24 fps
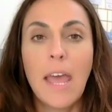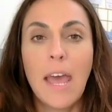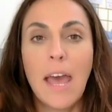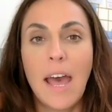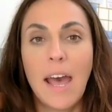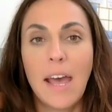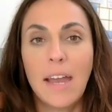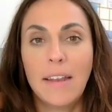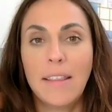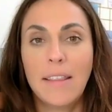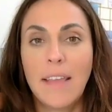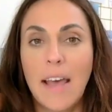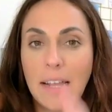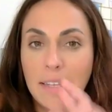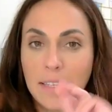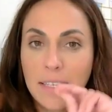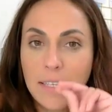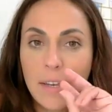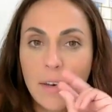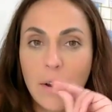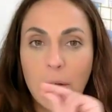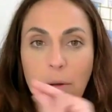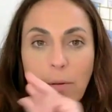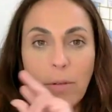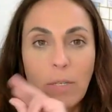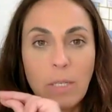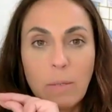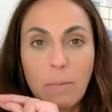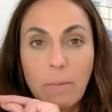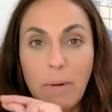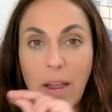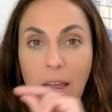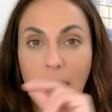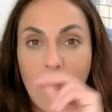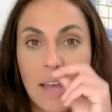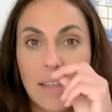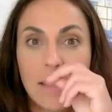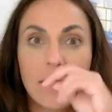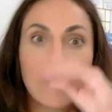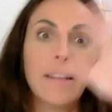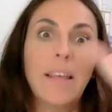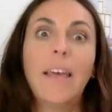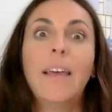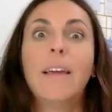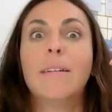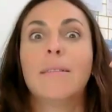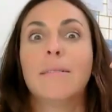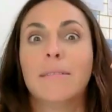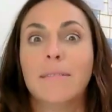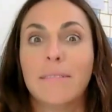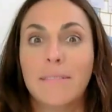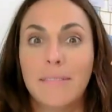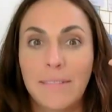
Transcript: And that's the nose spray that like